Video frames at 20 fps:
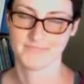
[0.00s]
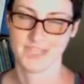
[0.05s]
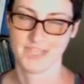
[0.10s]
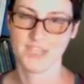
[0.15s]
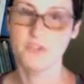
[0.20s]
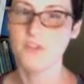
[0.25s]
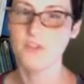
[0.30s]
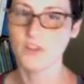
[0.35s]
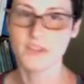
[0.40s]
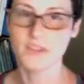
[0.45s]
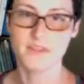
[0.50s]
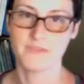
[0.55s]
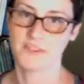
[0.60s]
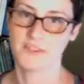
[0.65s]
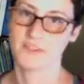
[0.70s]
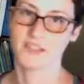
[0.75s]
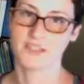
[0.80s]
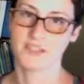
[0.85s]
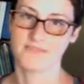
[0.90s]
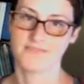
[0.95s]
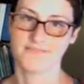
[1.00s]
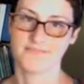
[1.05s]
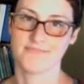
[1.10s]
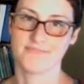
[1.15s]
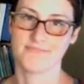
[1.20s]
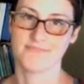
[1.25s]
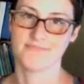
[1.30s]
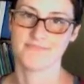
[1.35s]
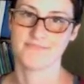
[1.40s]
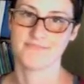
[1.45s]
You know that feeling,
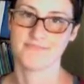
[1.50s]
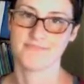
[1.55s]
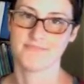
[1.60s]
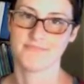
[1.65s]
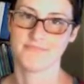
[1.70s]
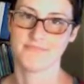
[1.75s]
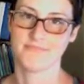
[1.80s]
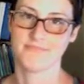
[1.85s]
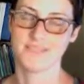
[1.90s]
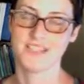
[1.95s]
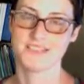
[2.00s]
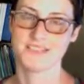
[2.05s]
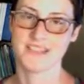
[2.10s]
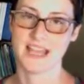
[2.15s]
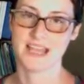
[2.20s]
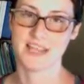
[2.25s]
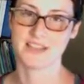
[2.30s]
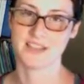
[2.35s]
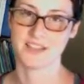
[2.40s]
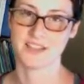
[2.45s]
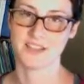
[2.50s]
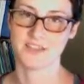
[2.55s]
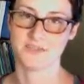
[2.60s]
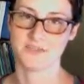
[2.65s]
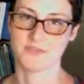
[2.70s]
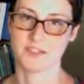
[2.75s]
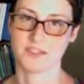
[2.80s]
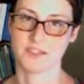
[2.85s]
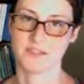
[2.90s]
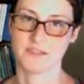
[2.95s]
the sad gauge
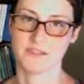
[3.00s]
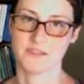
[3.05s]
feeling.